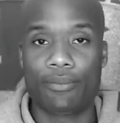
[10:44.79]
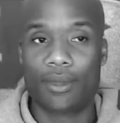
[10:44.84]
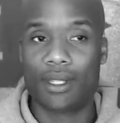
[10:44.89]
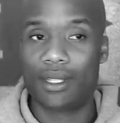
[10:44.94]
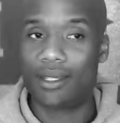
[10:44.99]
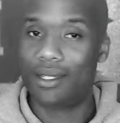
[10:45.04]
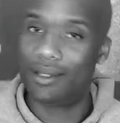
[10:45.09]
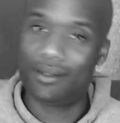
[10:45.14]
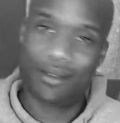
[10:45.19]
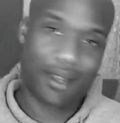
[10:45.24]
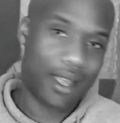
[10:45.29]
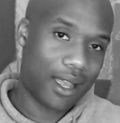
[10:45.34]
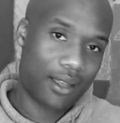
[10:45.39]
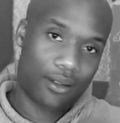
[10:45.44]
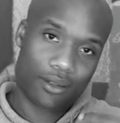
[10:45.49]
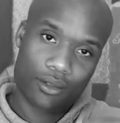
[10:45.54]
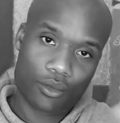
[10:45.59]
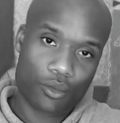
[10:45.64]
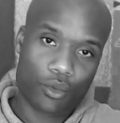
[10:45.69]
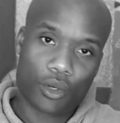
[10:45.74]
I said, nah,
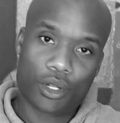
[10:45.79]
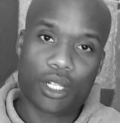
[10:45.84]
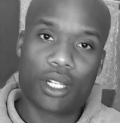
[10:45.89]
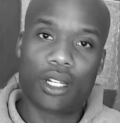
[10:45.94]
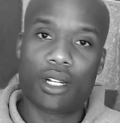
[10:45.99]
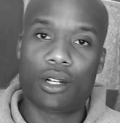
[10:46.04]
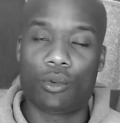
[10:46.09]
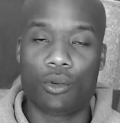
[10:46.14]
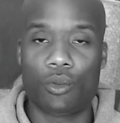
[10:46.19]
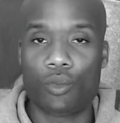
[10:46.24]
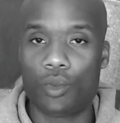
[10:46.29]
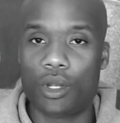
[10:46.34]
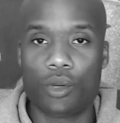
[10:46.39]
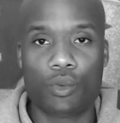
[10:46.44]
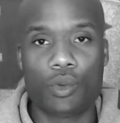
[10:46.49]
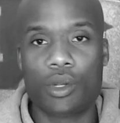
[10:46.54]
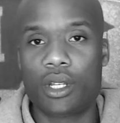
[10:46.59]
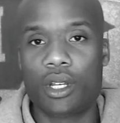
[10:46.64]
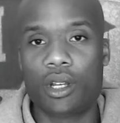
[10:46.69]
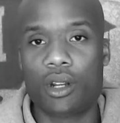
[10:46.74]
we're good
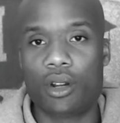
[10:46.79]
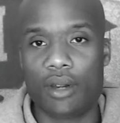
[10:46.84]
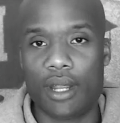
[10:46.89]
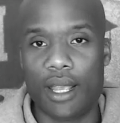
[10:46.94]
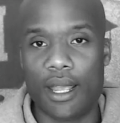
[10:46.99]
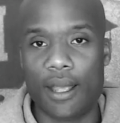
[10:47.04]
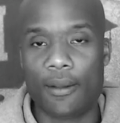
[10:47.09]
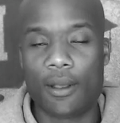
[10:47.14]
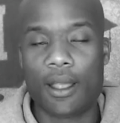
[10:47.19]
on that.